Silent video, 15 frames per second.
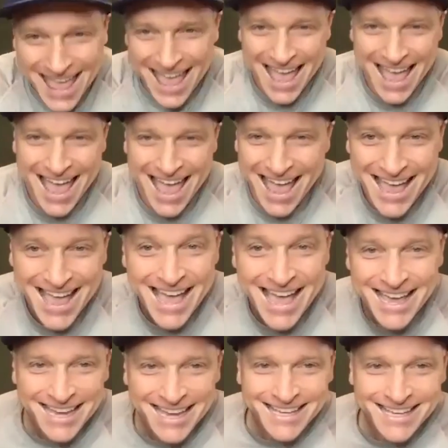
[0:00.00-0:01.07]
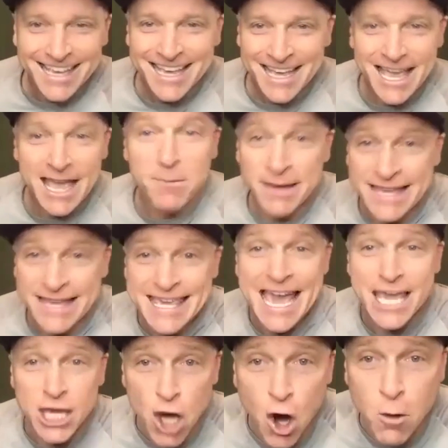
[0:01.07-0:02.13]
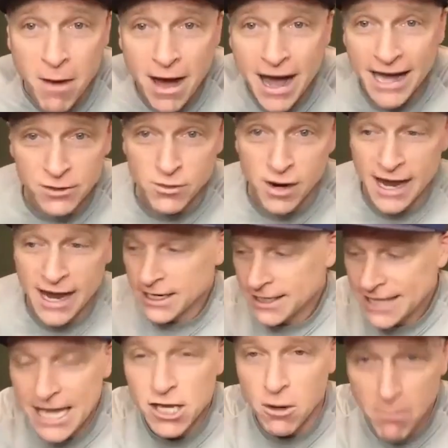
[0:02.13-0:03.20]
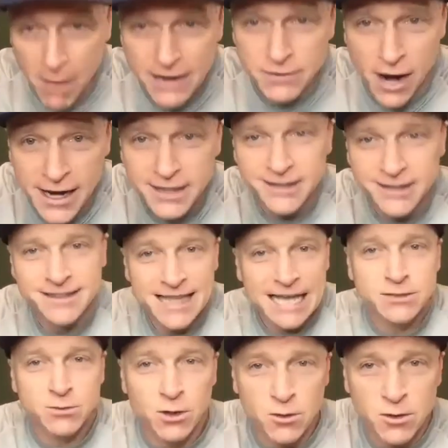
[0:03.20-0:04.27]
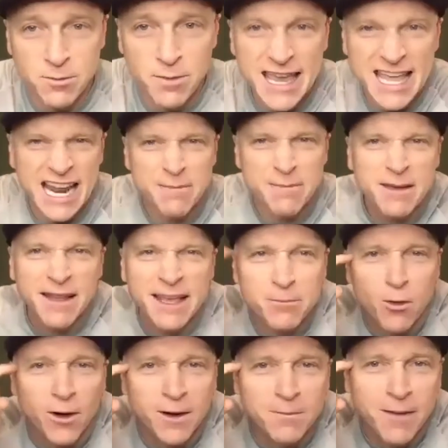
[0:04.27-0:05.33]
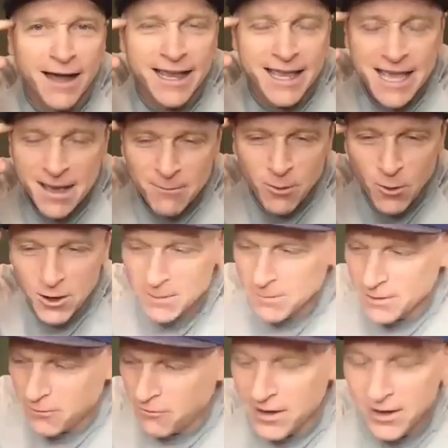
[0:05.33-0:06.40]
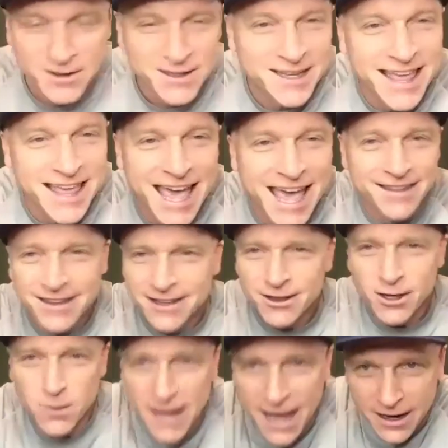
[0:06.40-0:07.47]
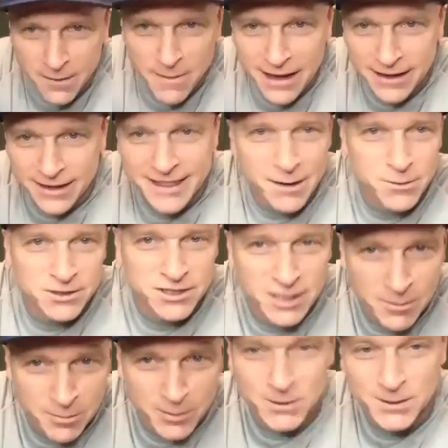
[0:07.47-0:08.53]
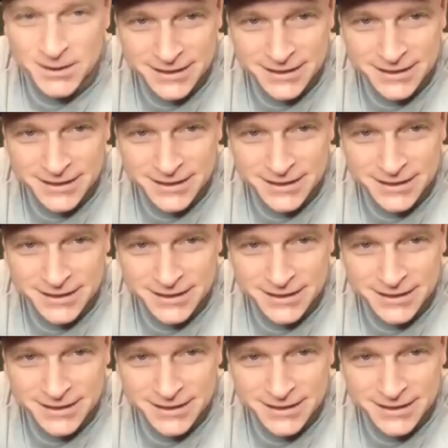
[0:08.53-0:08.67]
It'd be get your mind right. Get your mind right. That's what it would be. And I'd be like pointing my pointing the finger to the head. No doubt about it. That was simple.